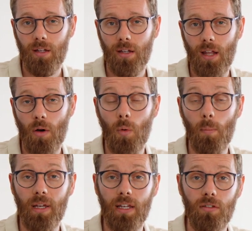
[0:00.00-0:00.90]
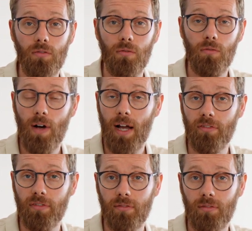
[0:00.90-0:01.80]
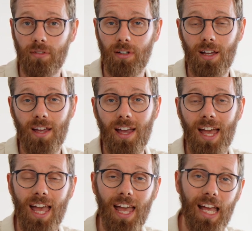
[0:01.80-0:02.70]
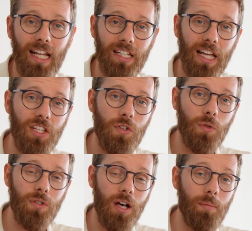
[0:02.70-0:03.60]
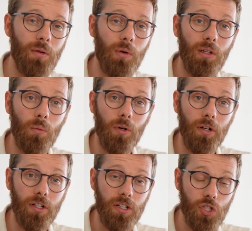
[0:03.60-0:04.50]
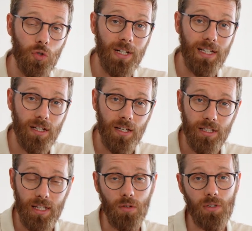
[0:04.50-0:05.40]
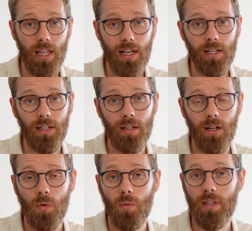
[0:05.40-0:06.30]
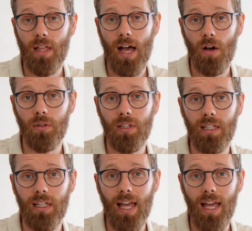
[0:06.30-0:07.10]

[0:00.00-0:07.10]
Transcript: That will be 5. And can you tell me what the word street sounds like without the